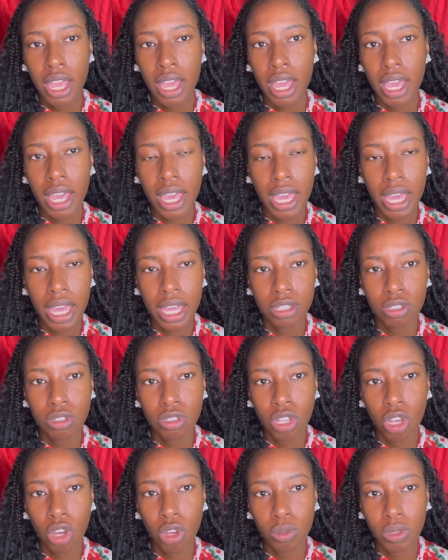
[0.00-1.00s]
And
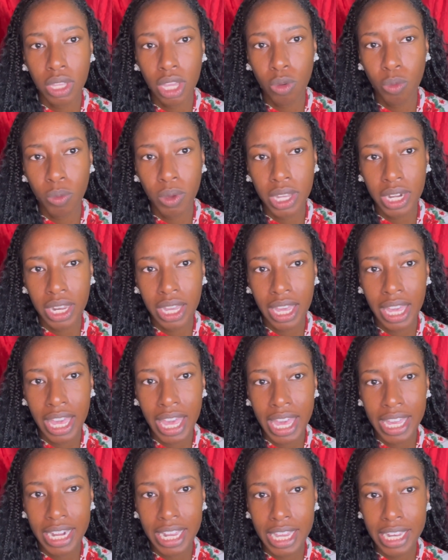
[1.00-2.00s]
so they went
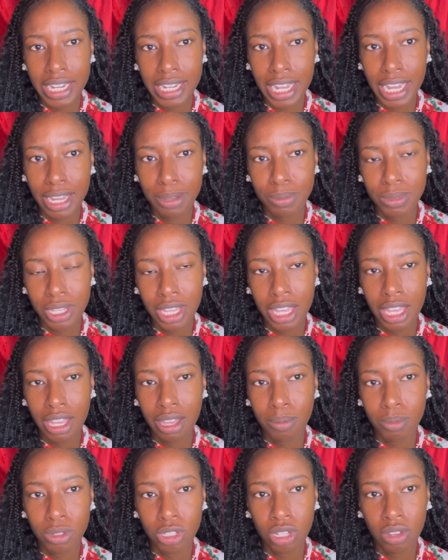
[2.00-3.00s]
ahead and named
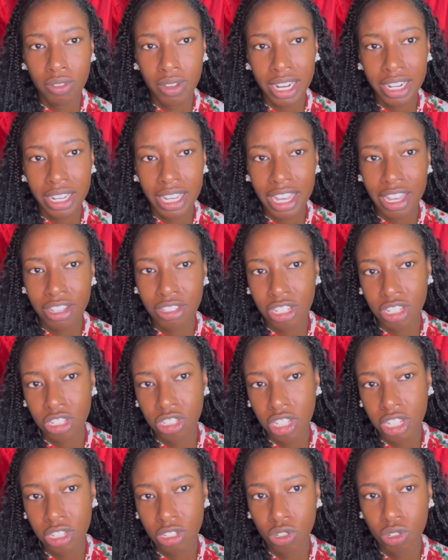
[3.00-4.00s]
him Chevalier de
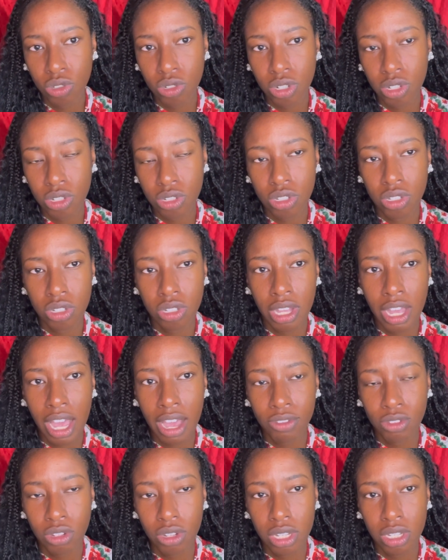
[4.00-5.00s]
Saint Georges
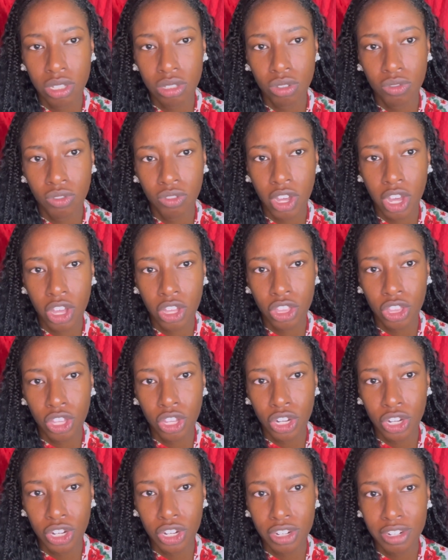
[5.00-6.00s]
after his
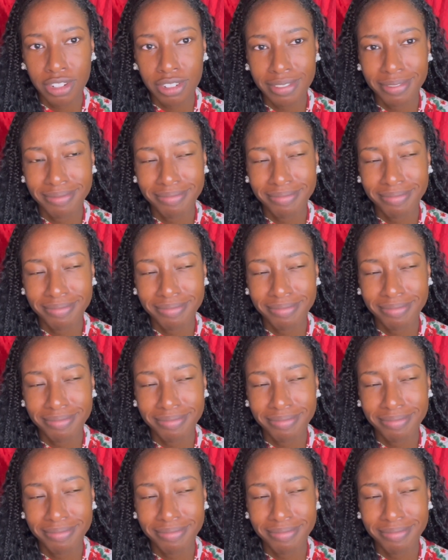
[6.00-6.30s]
father.